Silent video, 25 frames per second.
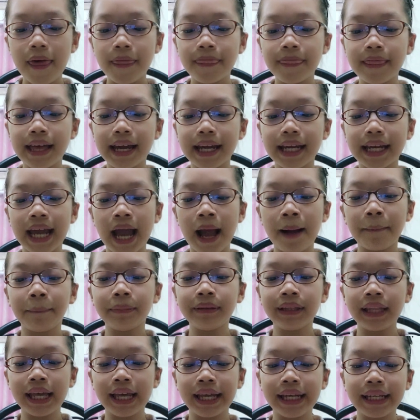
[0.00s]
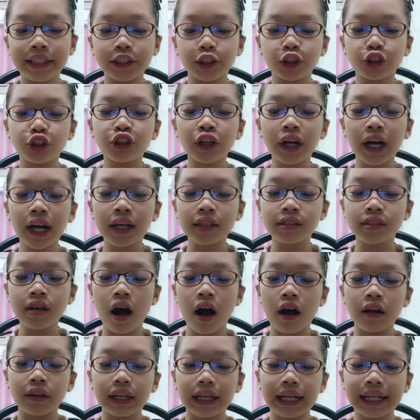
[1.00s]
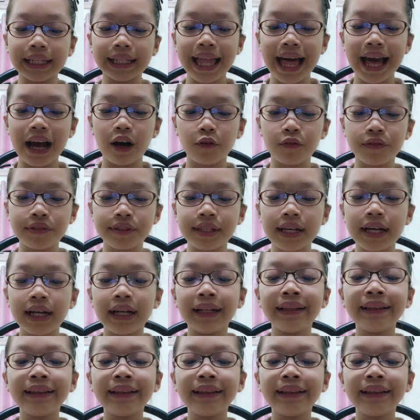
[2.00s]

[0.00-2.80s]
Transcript: They kept playing tricks on the clowns,